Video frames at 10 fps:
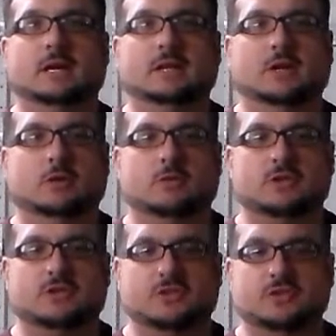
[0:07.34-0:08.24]
Hello,
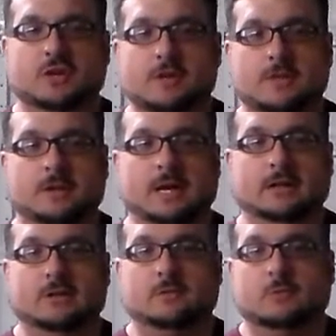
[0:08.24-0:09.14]
this is Jonathan
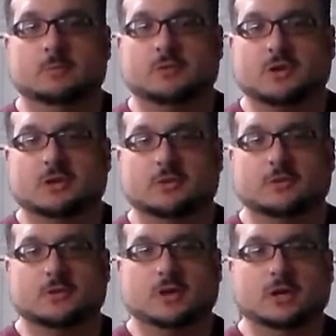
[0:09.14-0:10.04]
Allen from Scholars
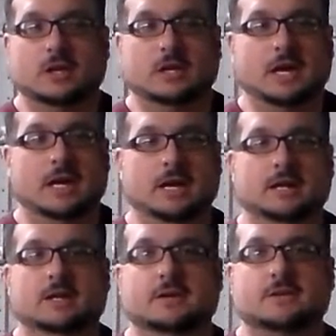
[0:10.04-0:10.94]
of Akala,
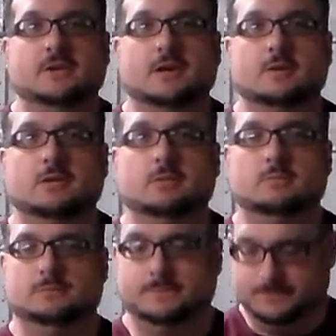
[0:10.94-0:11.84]
and I'd like to talk a little...